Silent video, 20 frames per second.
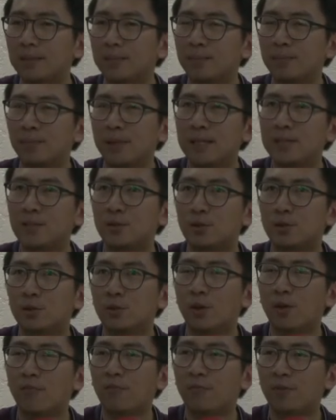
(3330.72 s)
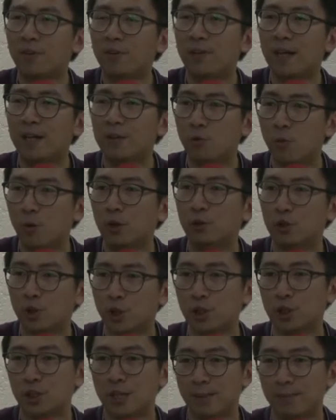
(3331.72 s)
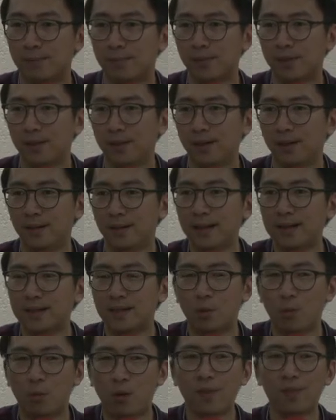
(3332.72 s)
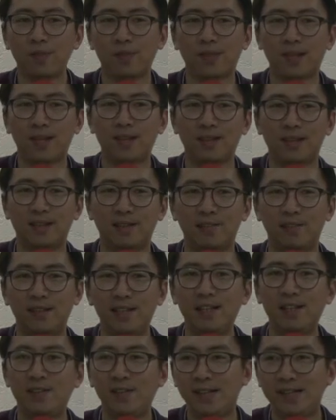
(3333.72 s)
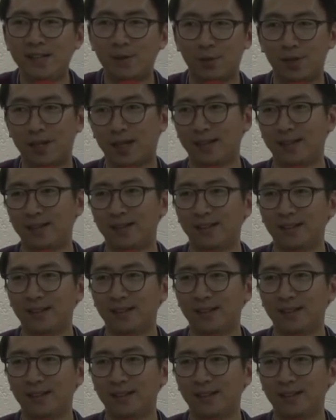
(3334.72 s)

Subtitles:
please do not feel that you want to change them. That is the one thing they really, really don't like.